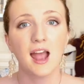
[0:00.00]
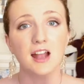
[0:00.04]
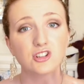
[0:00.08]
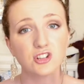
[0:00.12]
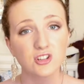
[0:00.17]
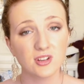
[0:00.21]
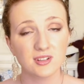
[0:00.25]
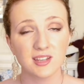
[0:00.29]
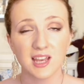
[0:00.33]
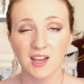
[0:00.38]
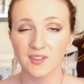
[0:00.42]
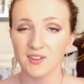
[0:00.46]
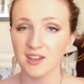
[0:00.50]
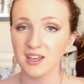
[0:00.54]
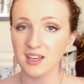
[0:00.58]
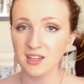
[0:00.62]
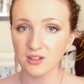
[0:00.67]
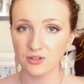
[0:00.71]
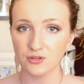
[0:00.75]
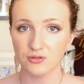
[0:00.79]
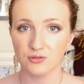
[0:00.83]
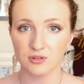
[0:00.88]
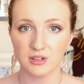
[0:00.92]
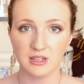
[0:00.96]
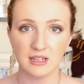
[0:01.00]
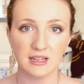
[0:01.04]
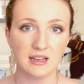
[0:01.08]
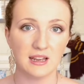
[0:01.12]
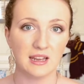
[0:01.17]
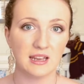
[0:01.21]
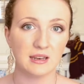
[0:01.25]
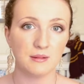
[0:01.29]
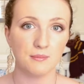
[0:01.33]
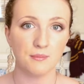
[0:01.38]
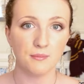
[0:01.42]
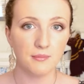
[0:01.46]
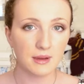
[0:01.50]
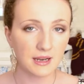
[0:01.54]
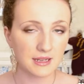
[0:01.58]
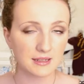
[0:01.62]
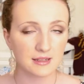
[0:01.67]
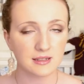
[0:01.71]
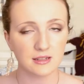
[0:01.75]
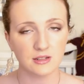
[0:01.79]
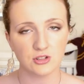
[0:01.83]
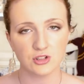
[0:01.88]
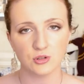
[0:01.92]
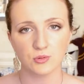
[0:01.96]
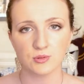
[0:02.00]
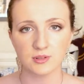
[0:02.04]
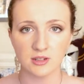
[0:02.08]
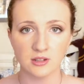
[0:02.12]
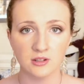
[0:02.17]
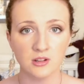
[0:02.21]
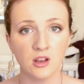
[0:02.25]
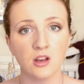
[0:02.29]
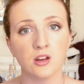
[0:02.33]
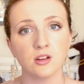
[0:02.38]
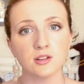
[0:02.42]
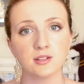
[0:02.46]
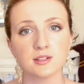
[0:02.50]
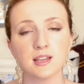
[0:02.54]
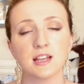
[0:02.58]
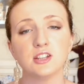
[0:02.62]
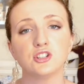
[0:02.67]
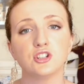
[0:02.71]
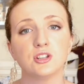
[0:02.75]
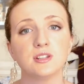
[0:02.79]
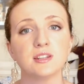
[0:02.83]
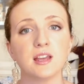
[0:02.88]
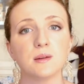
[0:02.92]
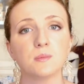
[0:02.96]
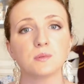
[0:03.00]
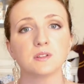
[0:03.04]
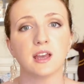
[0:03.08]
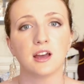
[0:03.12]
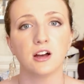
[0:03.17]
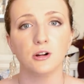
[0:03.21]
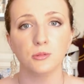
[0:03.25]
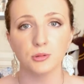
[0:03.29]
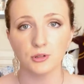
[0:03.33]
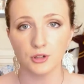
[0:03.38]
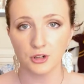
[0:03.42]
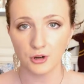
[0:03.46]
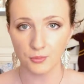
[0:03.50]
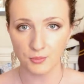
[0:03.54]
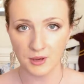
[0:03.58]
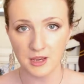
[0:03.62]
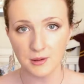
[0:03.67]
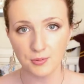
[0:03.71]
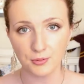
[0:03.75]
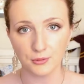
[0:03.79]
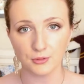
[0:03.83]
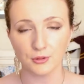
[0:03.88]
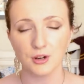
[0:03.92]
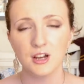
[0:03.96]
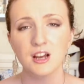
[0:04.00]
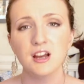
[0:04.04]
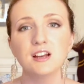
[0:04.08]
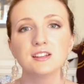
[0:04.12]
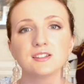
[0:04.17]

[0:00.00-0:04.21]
and she does have a history in medicine, she was a nurse, and she's able to help a lot of people.